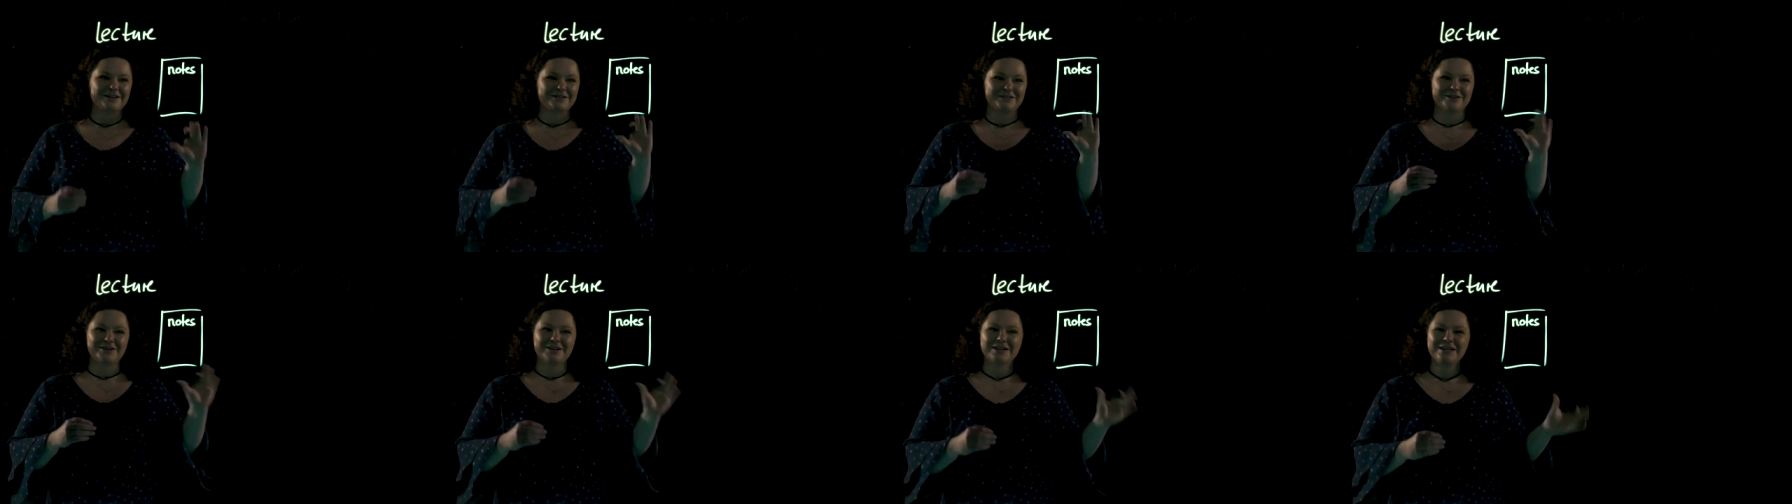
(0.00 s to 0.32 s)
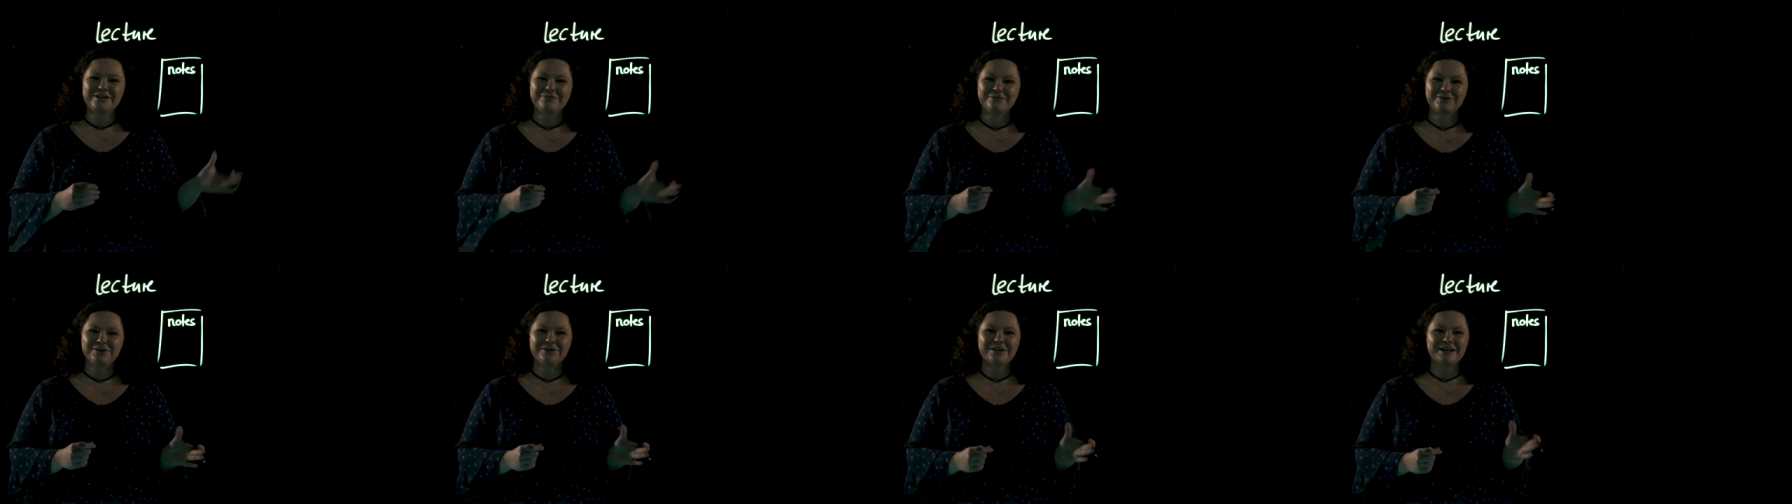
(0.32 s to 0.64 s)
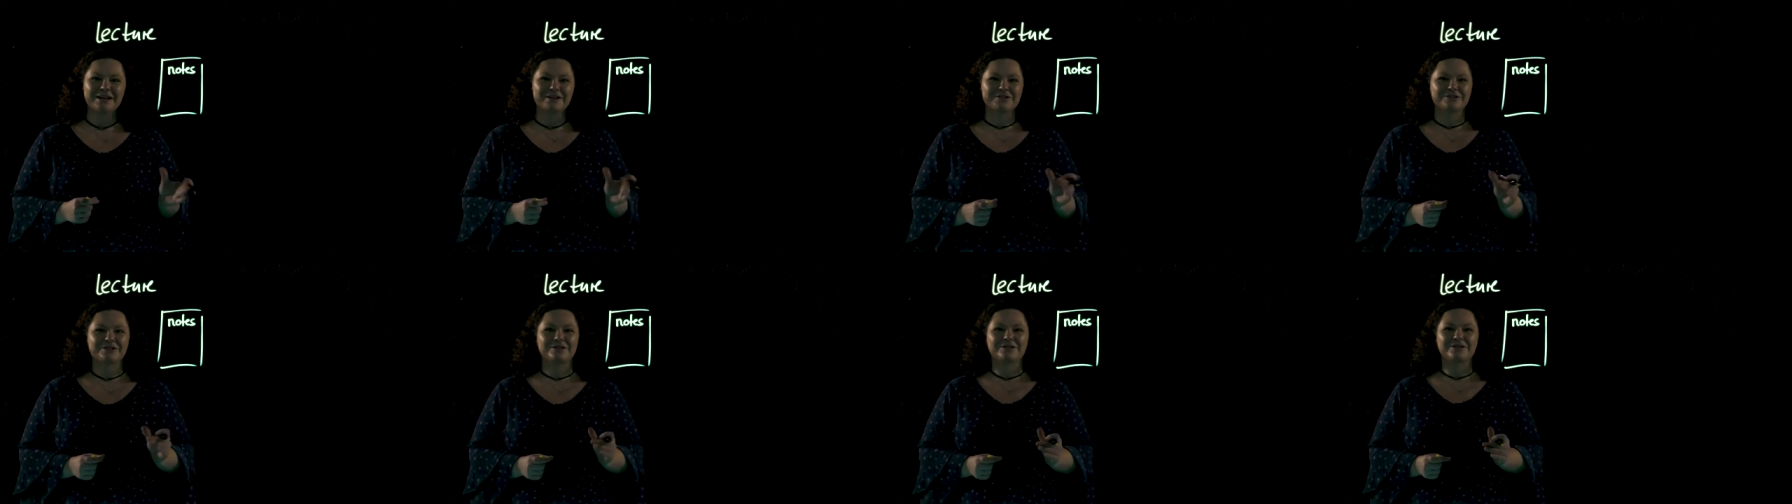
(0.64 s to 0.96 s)
you leave your
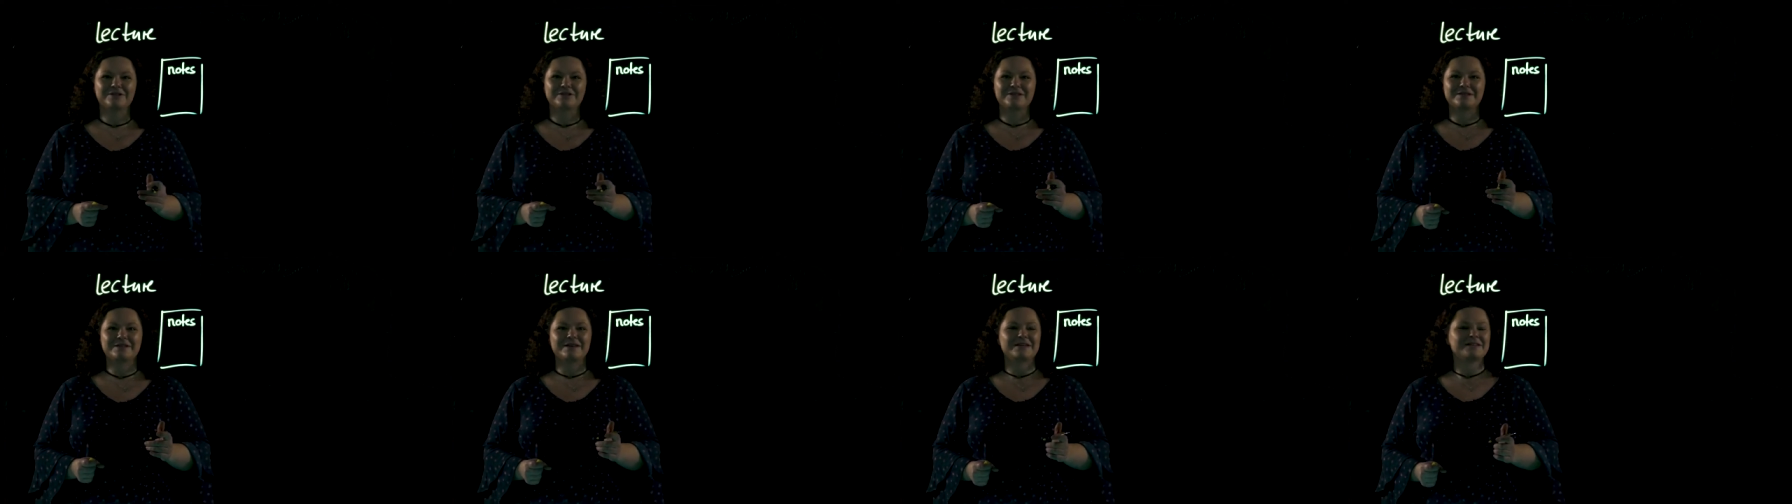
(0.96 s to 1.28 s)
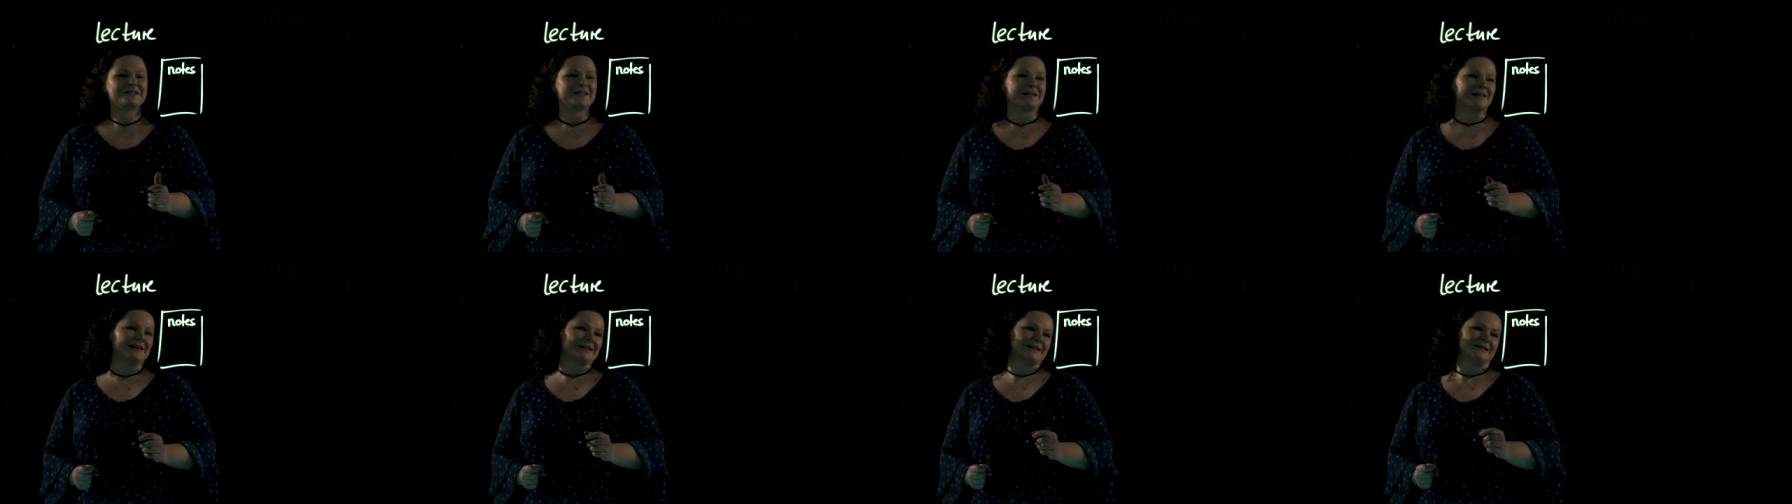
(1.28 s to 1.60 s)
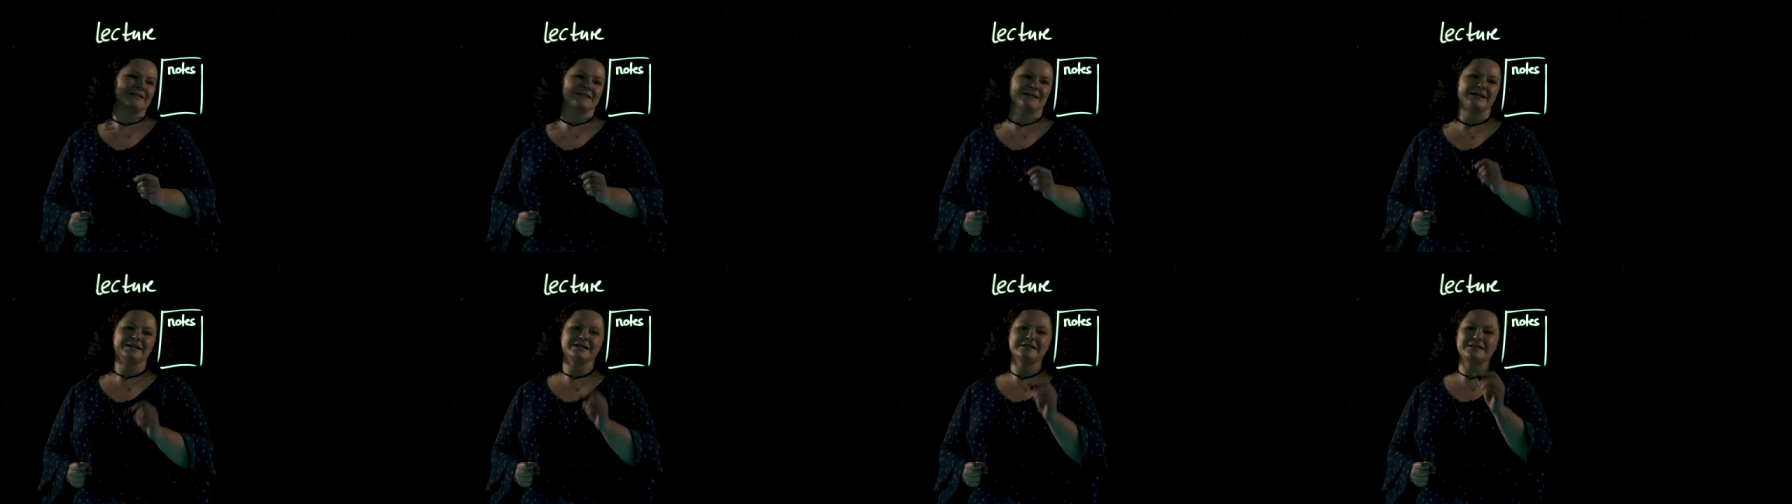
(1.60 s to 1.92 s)
lecture notes until
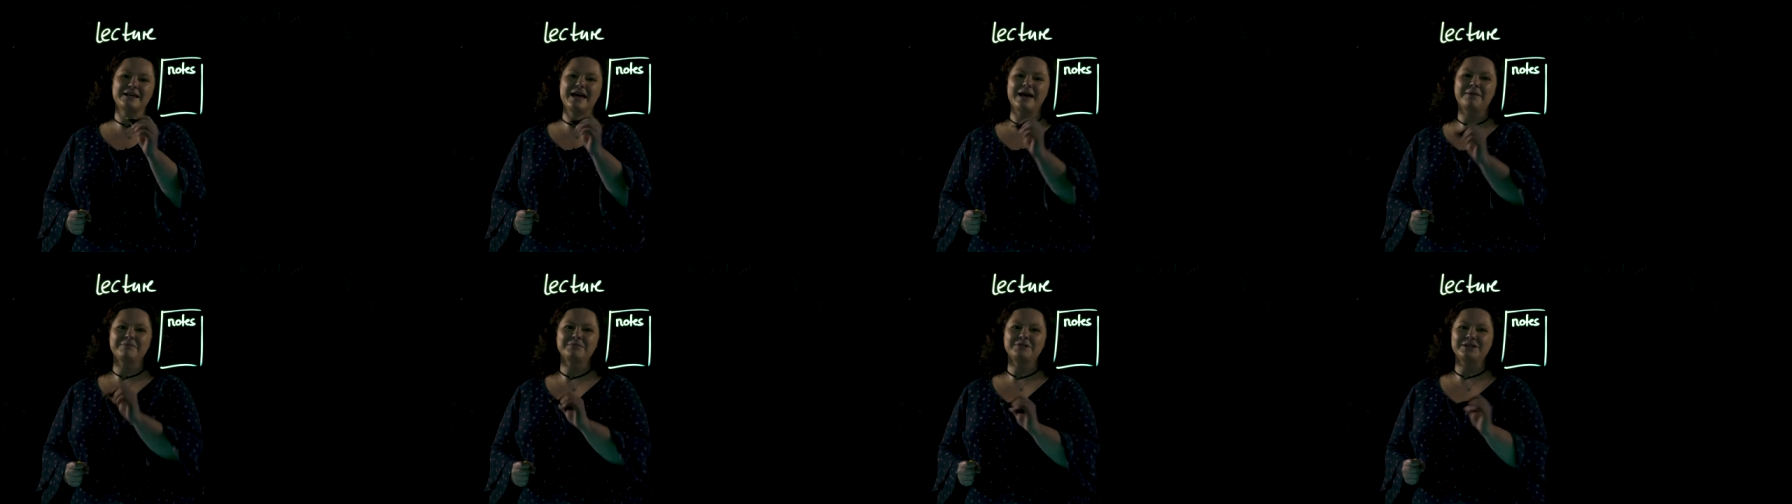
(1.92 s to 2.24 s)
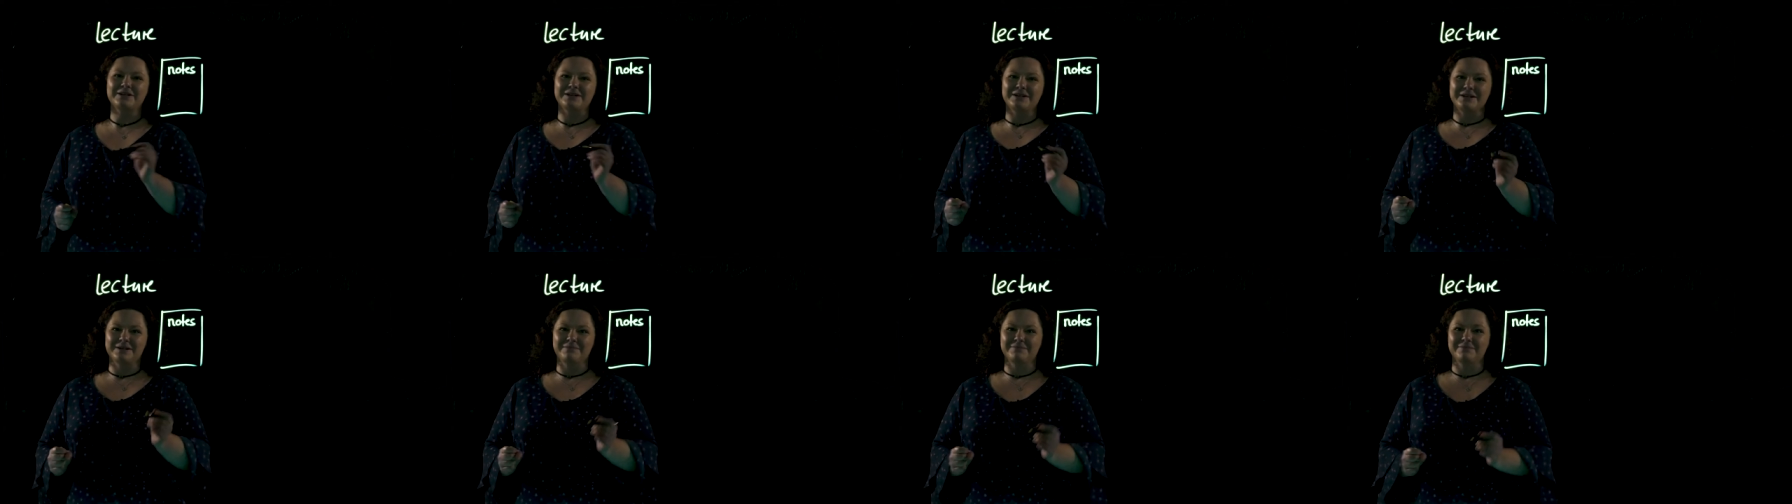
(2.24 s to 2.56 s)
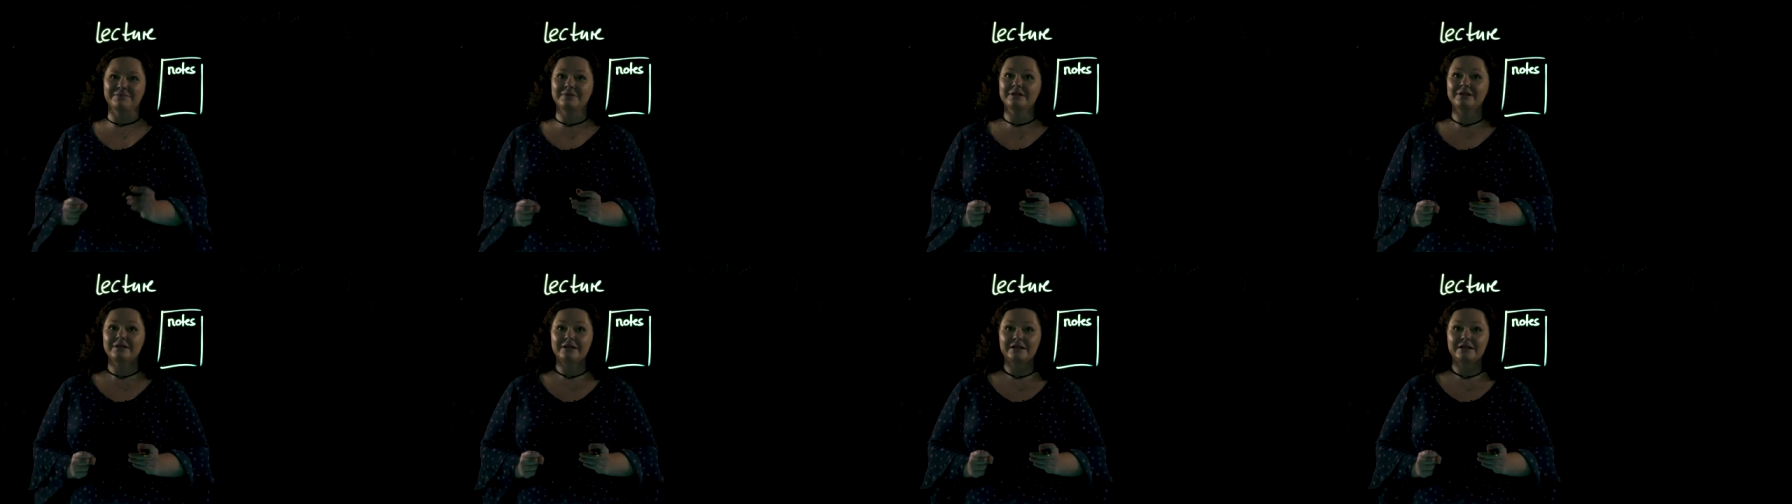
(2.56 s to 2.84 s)
it's exam time.